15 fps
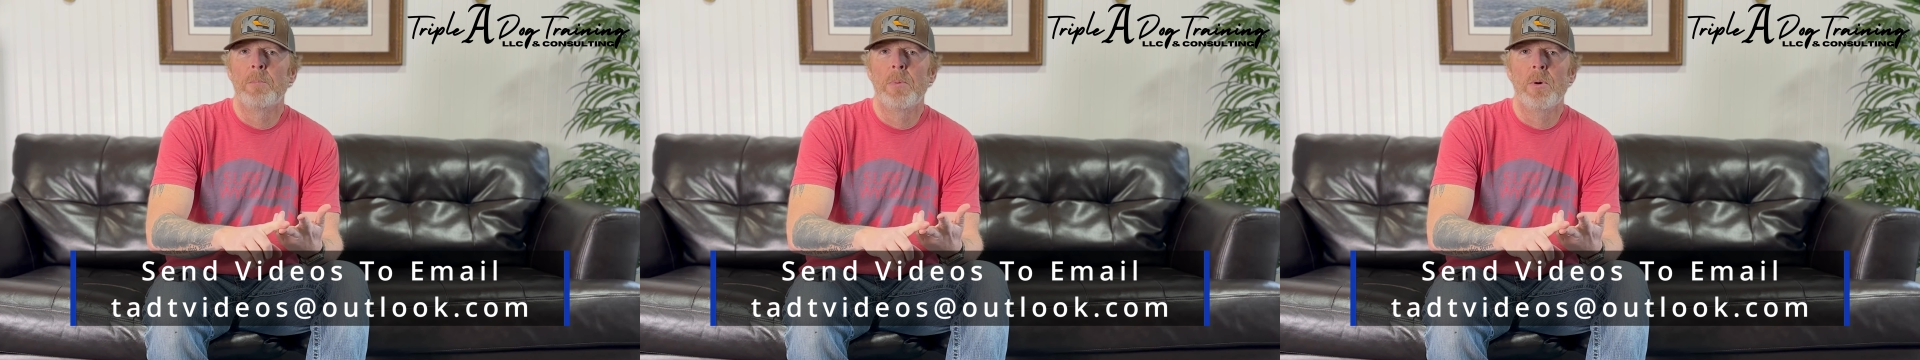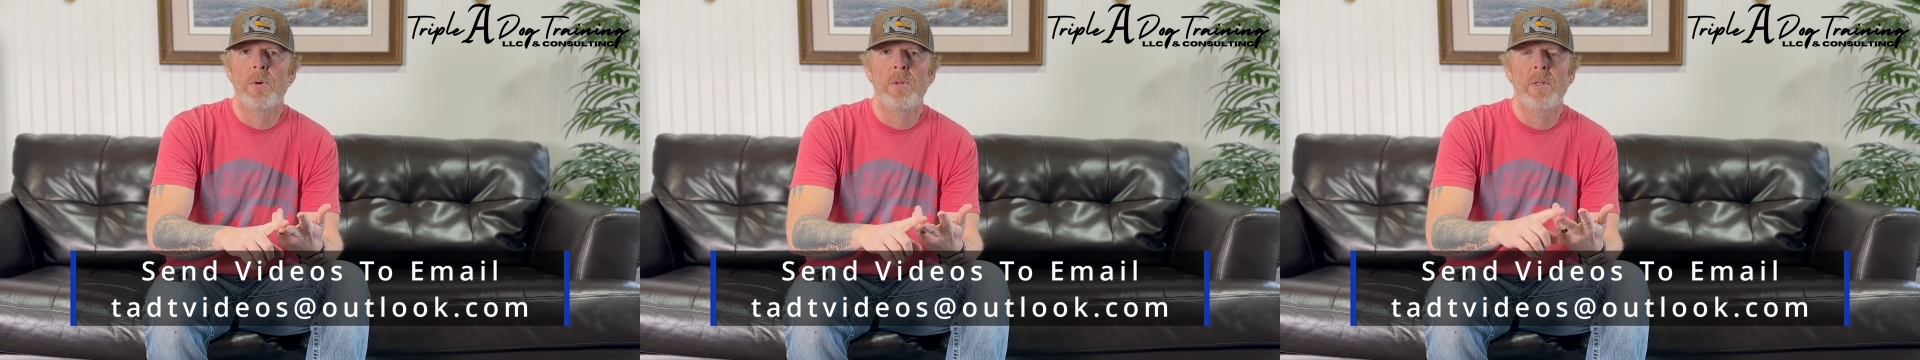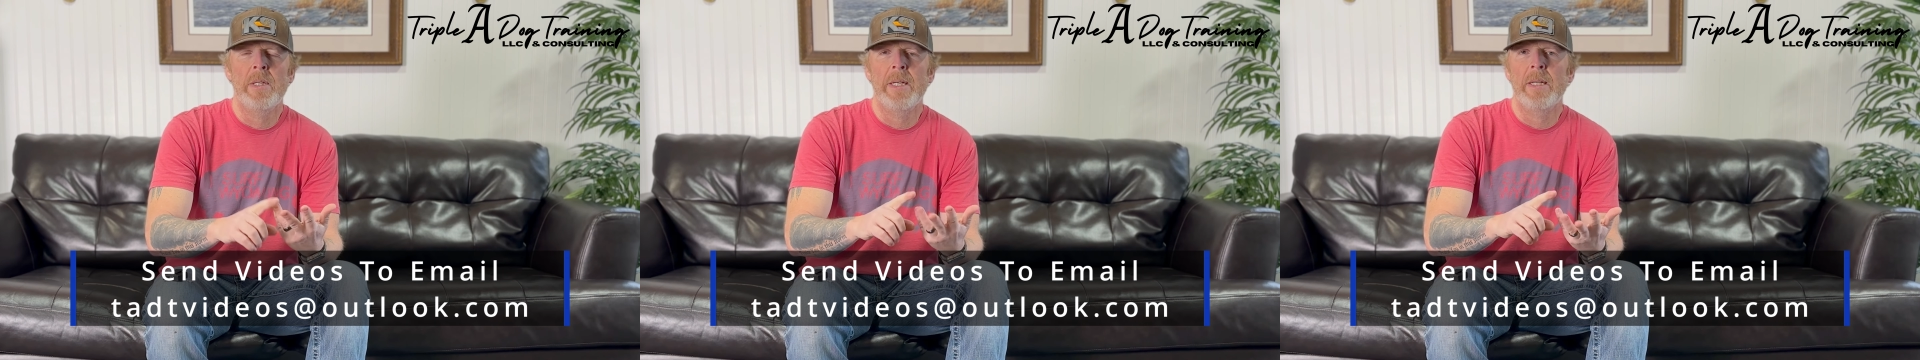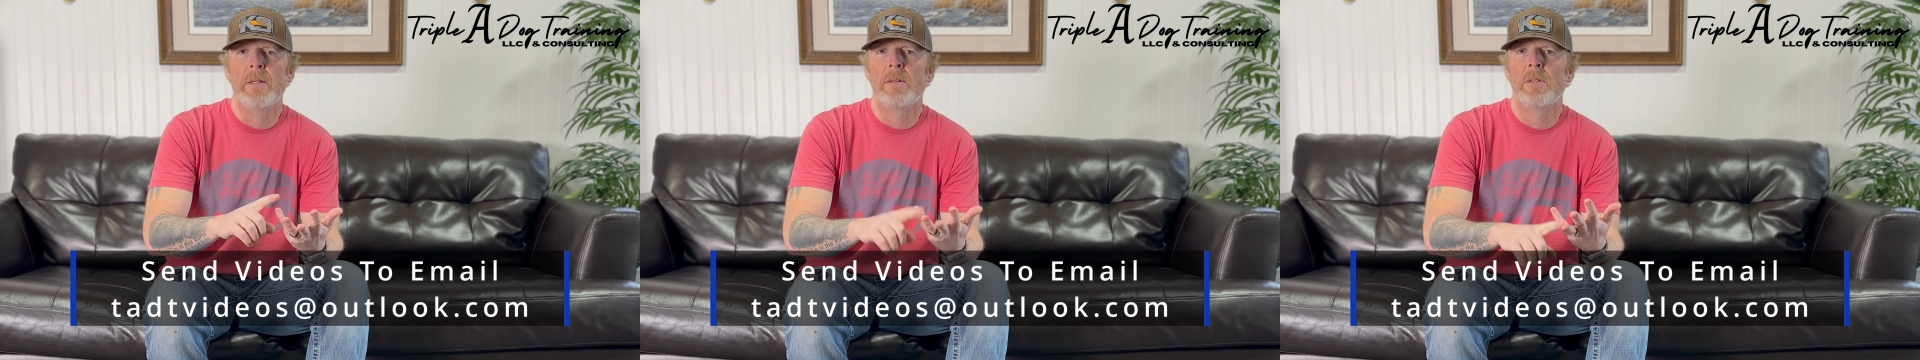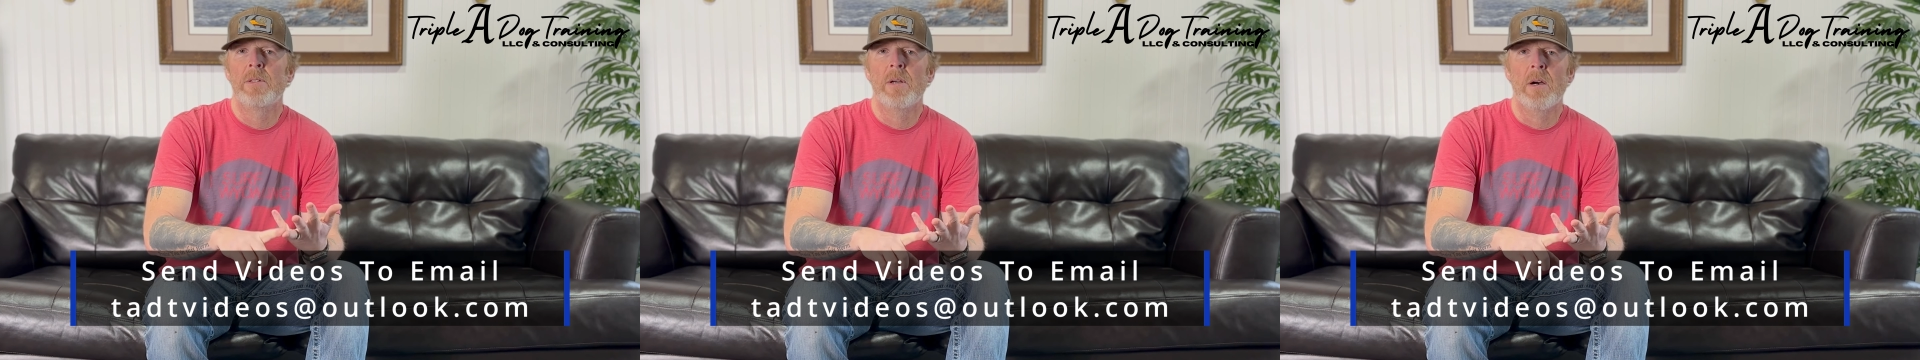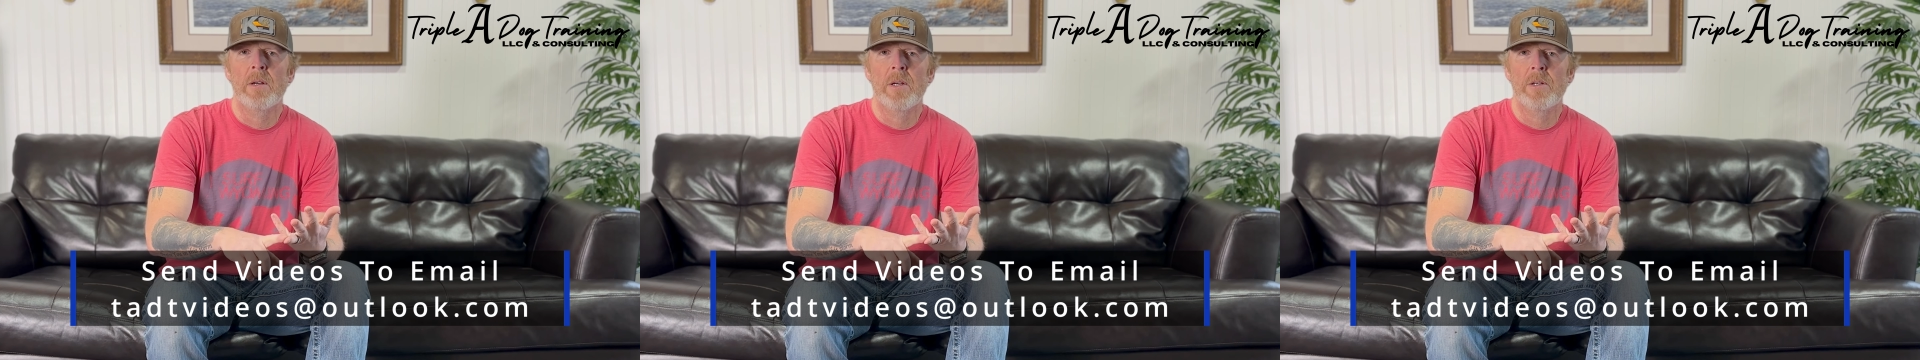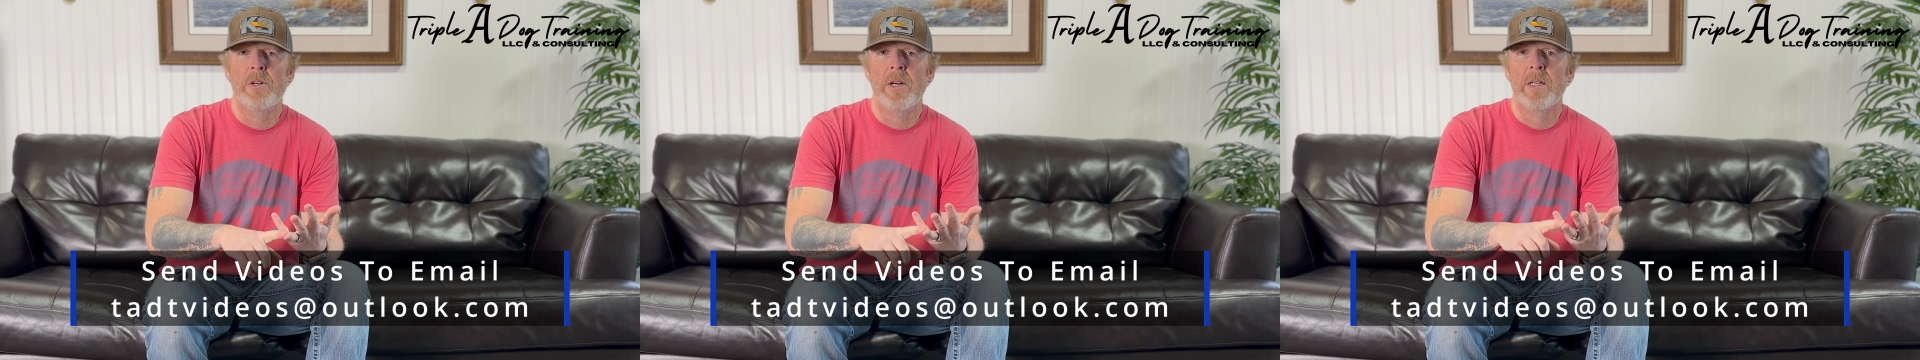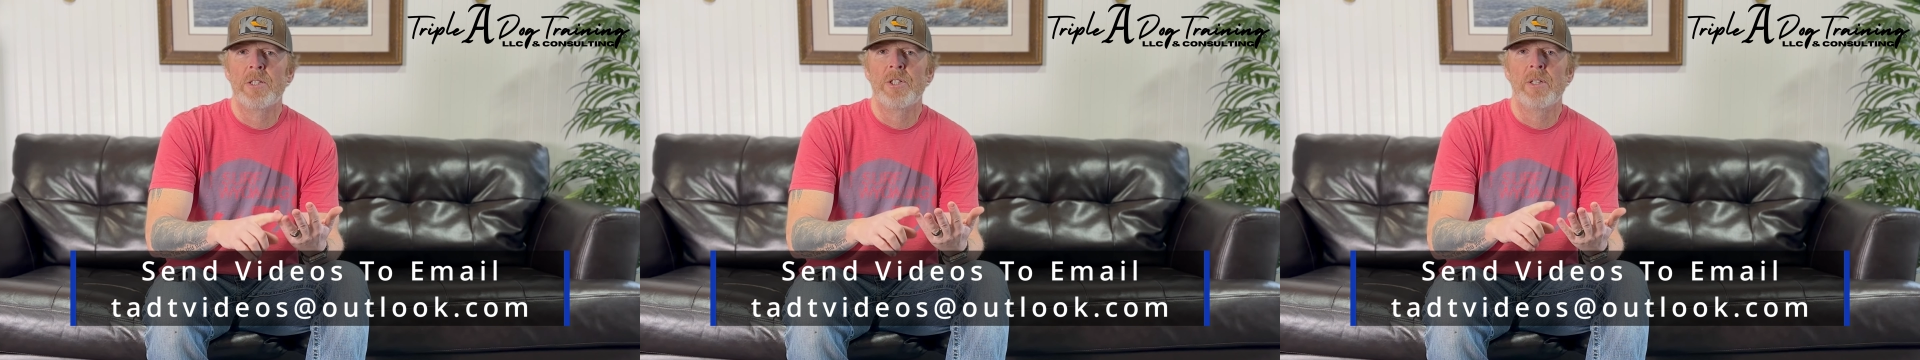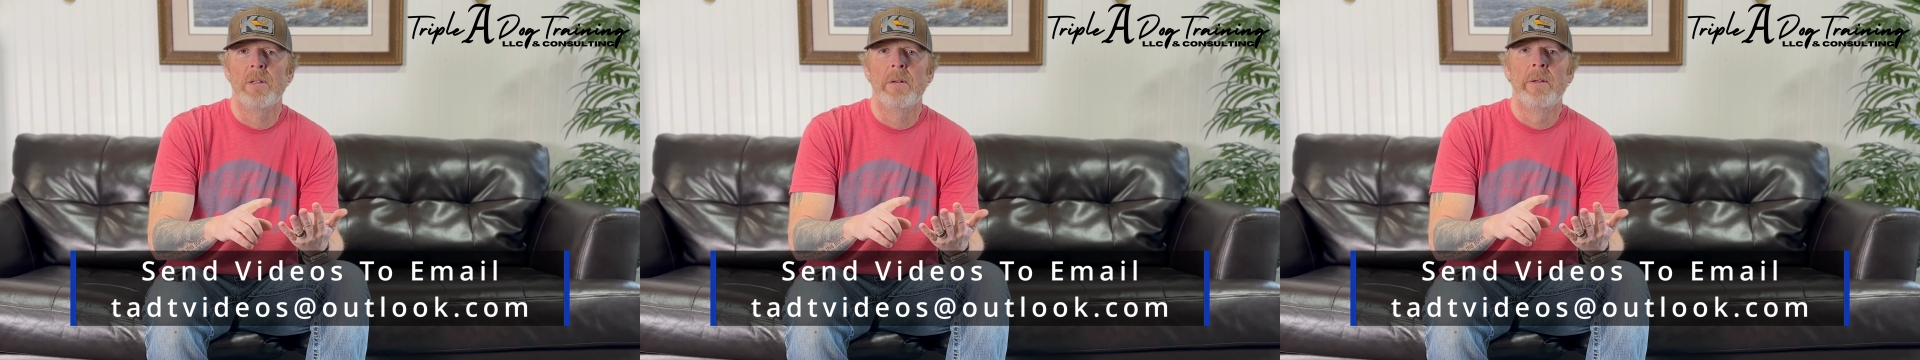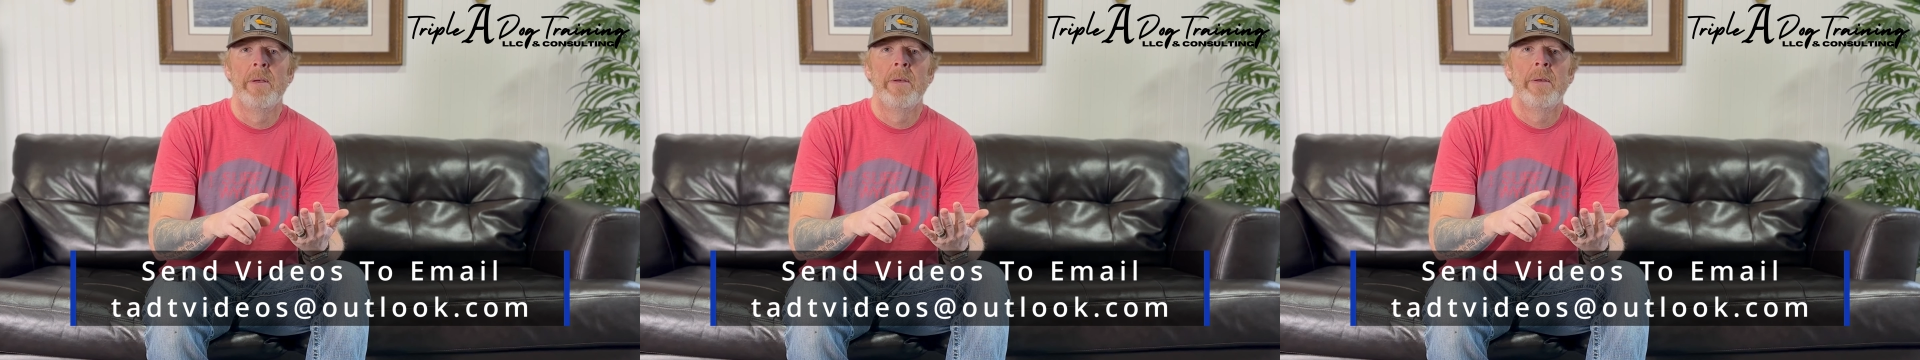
pulling, dog aggression,